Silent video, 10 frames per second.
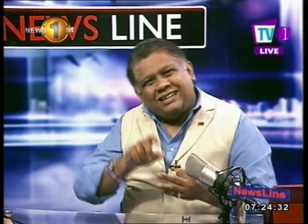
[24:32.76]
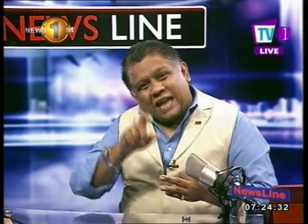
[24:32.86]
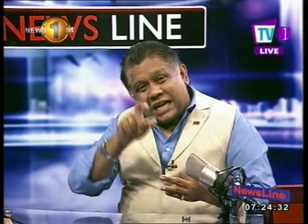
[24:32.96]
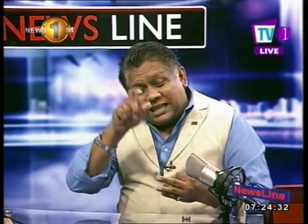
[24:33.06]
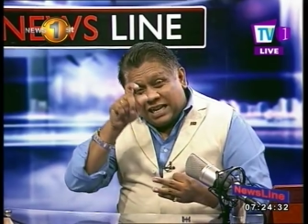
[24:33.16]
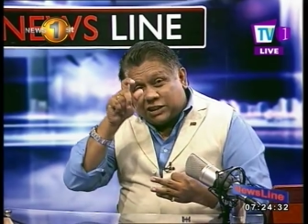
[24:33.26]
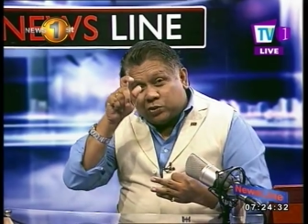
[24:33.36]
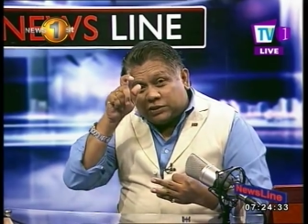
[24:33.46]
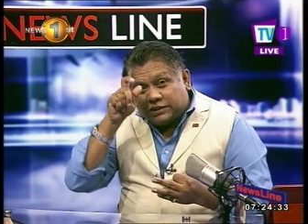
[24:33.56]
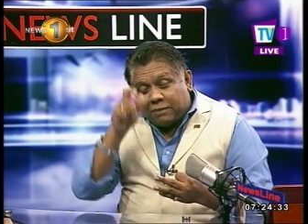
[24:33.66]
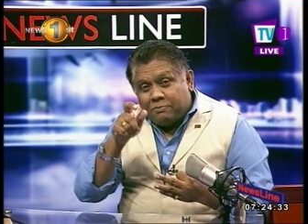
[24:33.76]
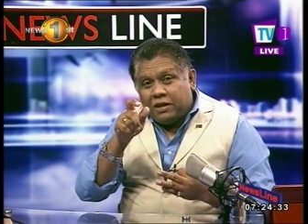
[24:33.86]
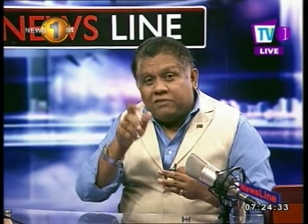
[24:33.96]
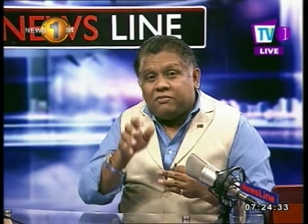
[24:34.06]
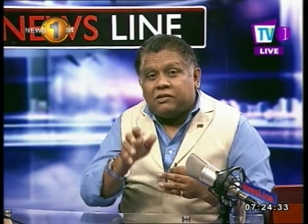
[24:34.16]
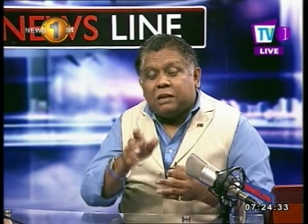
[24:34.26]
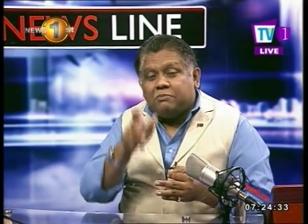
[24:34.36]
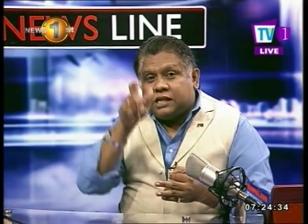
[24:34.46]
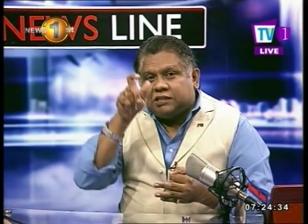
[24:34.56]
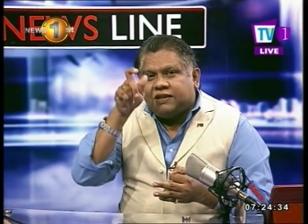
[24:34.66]
at least to semblance,
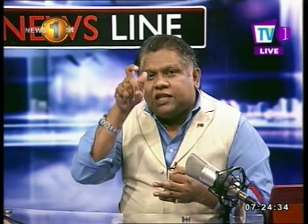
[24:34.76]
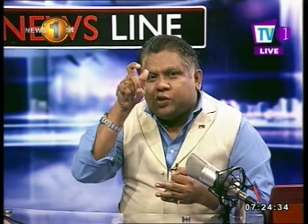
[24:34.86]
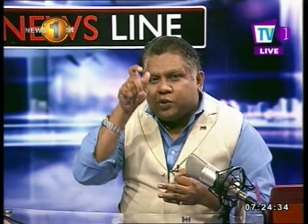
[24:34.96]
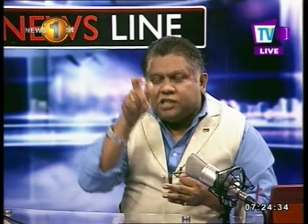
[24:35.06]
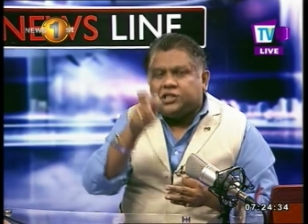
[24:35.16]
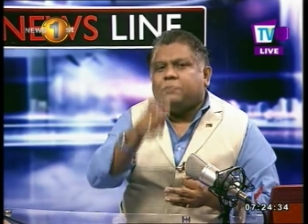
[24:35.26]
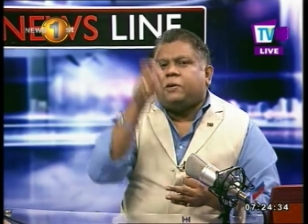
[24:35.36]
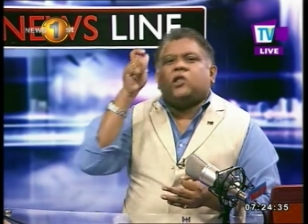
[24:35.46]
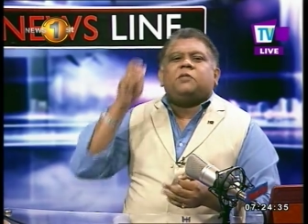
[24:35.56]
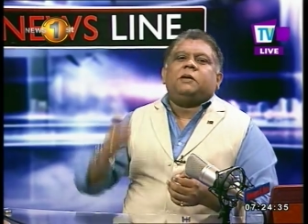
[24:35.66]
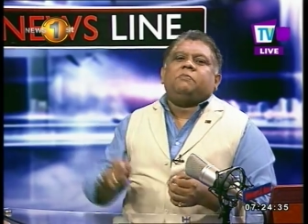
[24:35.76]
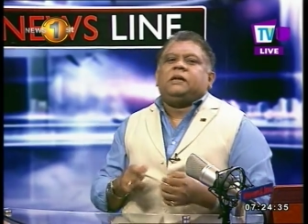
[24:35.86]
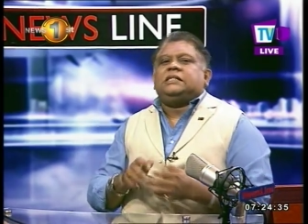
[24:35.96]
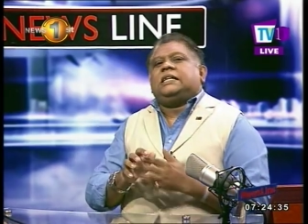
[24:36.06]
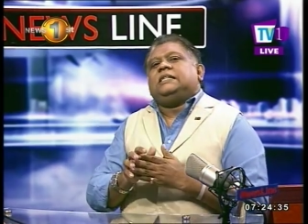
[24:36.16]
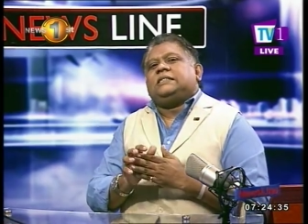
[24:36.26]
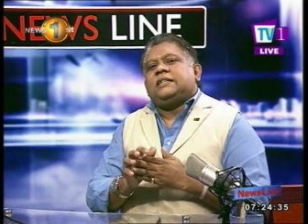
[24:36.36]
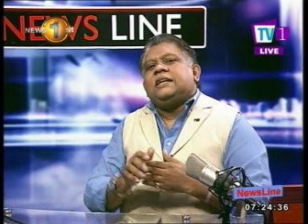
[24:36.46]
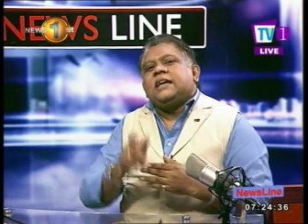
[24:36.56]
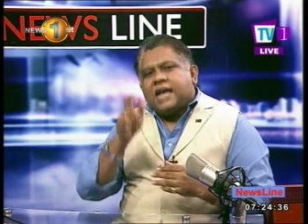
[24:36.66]
semblance where the judicial power of the people is
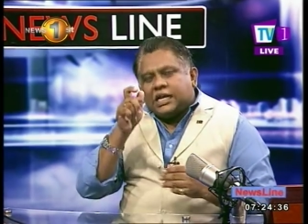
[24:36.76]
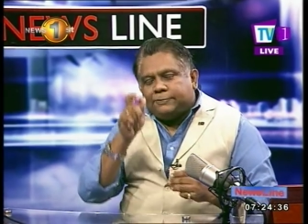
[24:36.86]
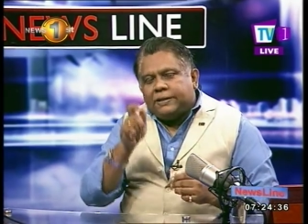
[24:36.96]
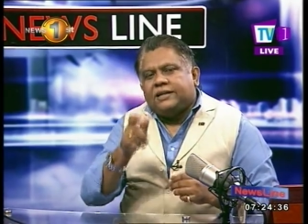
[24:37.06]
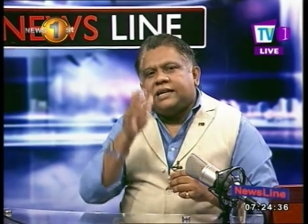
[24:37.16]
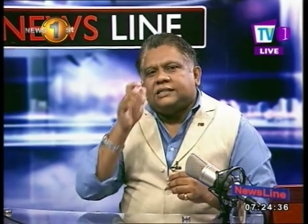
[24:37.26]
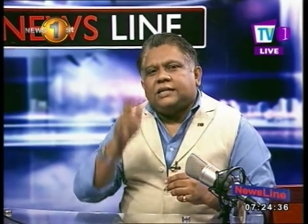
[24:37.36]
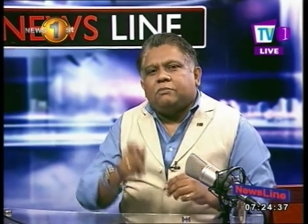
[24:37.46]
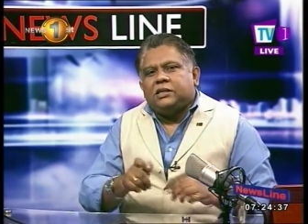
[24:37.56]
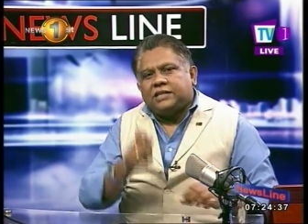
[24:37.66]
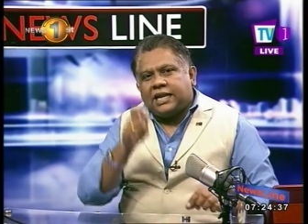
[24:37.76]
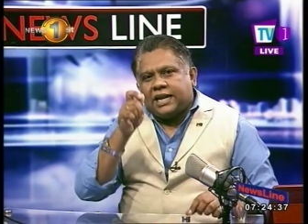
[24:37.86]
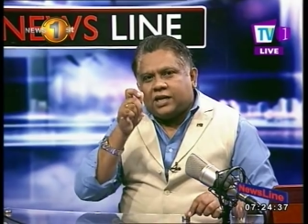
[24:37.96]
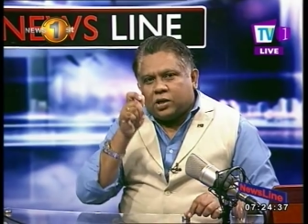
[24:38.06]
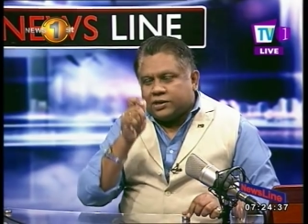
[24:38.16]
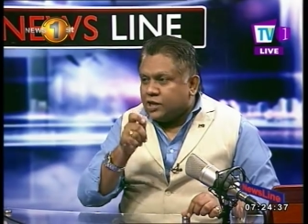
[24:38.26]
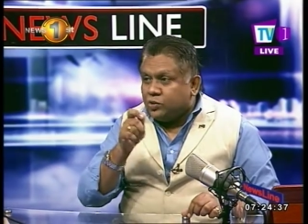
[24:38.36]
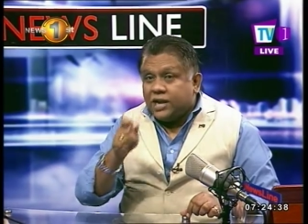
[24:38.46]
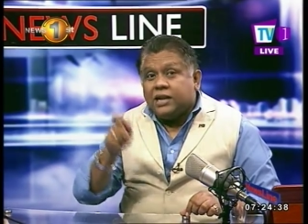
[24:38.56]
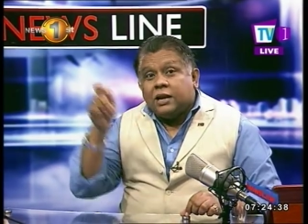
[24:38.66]
concerned, has been re-established. And I
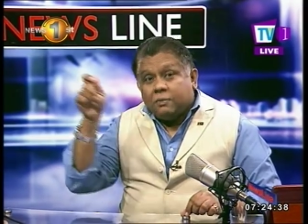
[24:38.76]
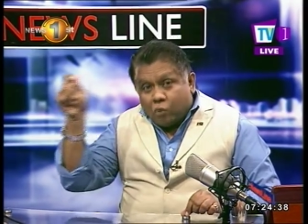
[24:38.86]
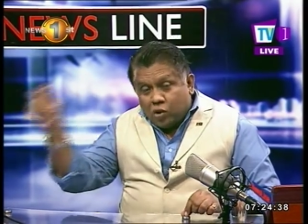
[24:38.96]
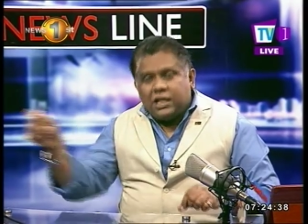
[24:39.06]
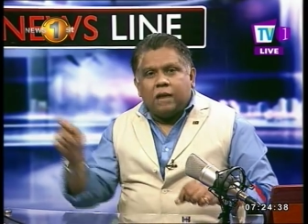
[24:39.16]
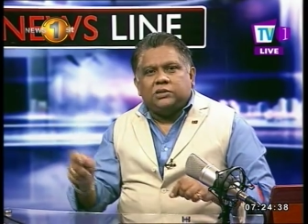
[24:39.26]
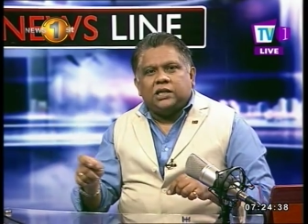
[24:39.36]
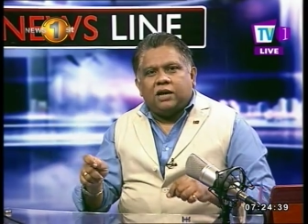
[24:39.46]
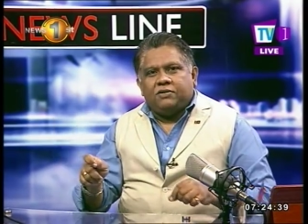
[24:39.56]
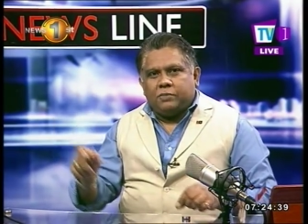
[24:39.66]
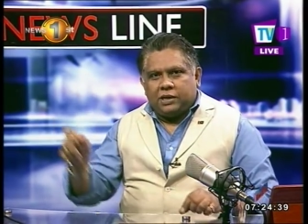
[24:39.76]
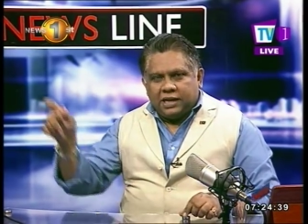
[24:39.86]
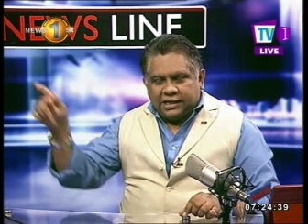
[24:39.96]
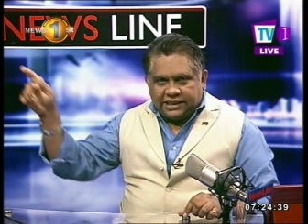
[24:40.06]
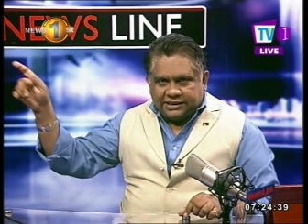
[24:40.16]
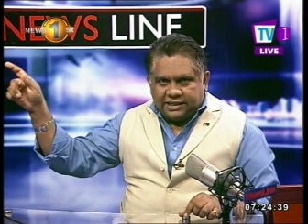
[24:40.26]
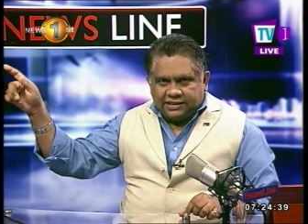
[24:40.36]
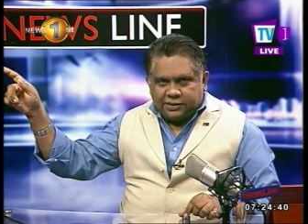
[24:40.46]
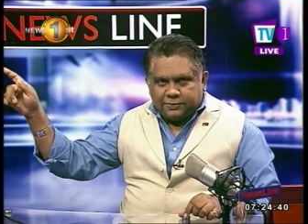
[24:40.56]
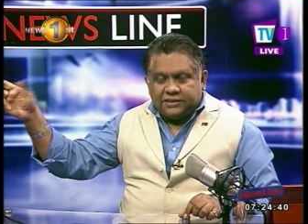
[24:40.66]
congratulate both arms of government, His
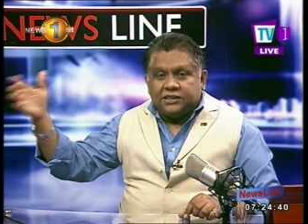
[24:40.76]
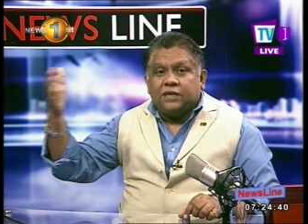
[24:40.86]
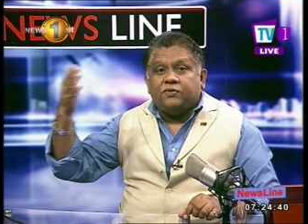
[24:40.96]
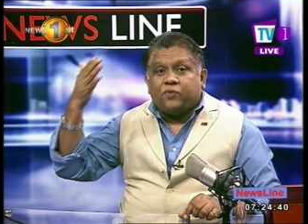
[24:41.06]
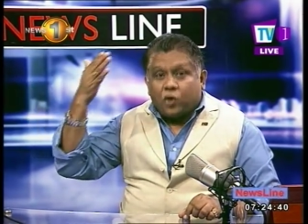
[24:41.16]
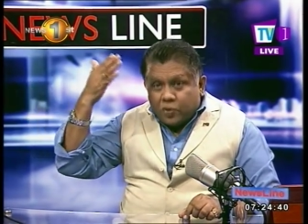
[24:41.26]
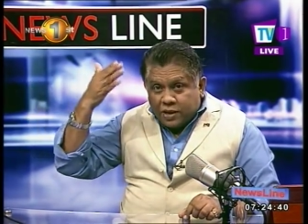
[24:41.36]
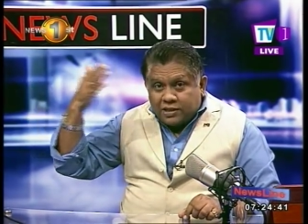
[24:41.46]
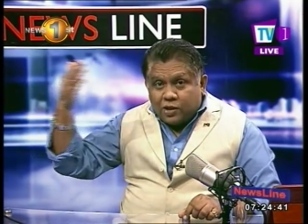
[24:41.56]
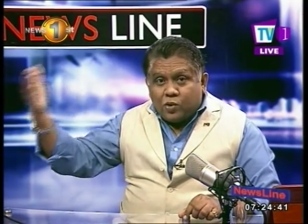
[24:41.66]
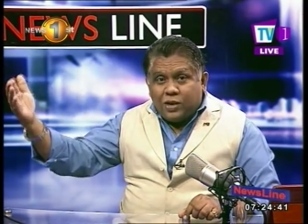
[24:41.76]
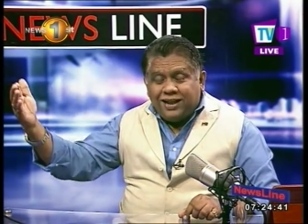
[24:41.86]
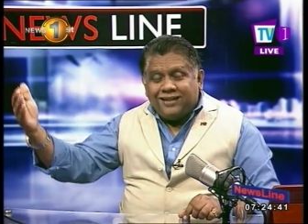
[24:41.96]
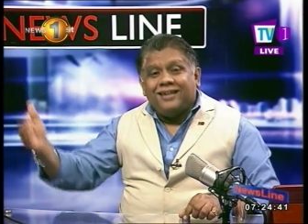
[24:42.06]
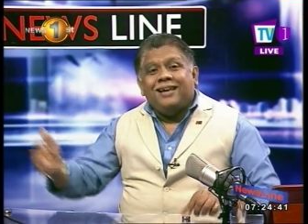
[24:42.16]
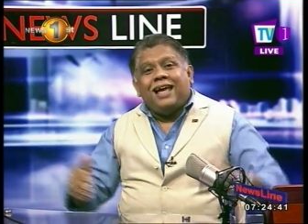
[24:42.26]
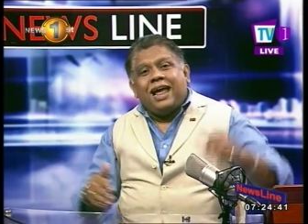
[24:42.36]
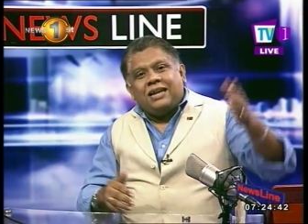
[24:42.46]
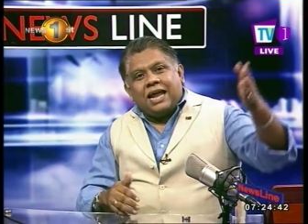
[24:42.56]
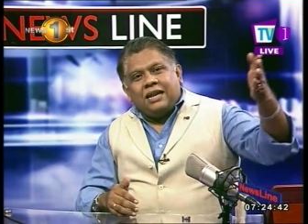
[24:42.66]
Excellency the President for following the ruling
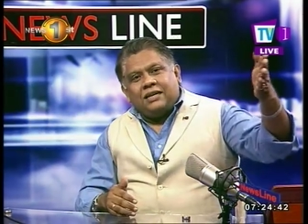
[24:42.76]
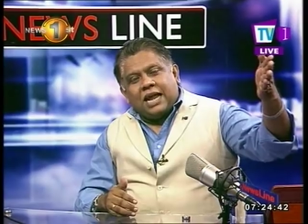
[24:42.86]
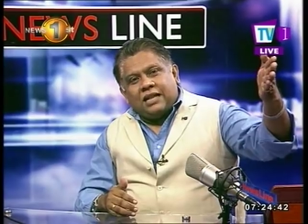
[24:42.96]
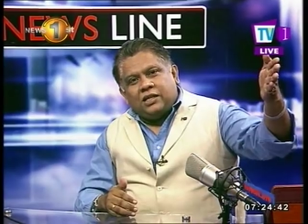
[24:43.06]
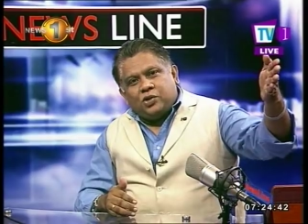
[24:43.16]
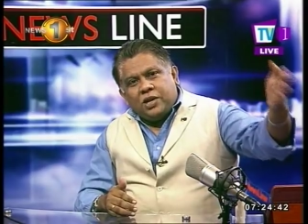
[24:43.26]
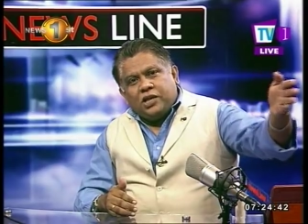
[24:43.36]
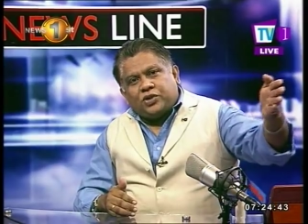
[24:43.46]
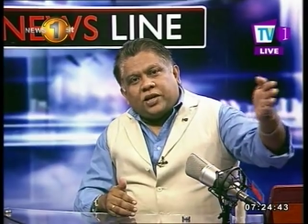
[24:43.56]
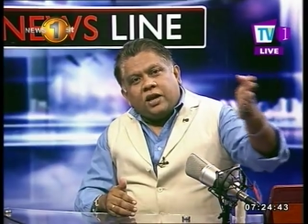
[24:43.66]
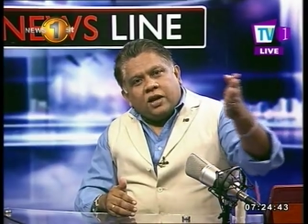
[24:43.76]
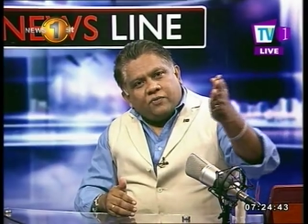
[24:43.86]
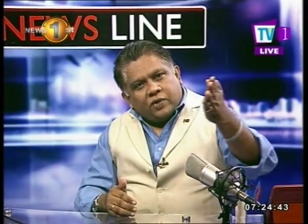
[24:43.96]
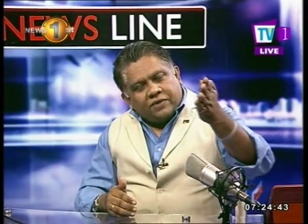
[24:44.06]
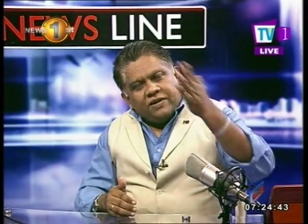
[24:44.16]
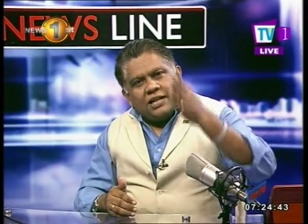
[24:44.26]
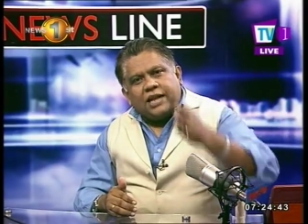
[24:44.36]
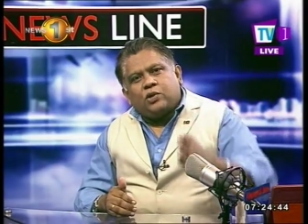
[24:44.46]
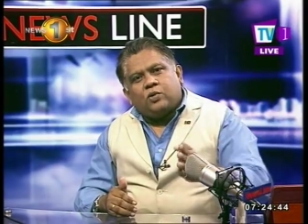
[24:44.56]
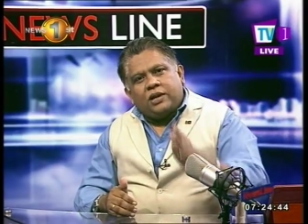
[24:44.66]
and, and, and the judiciary for giving
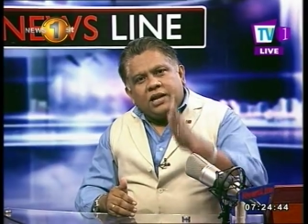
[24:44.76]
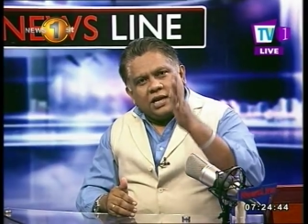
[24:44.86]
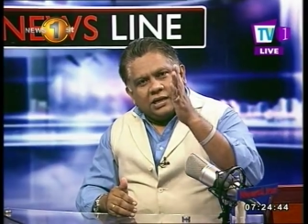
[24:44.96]
that ruling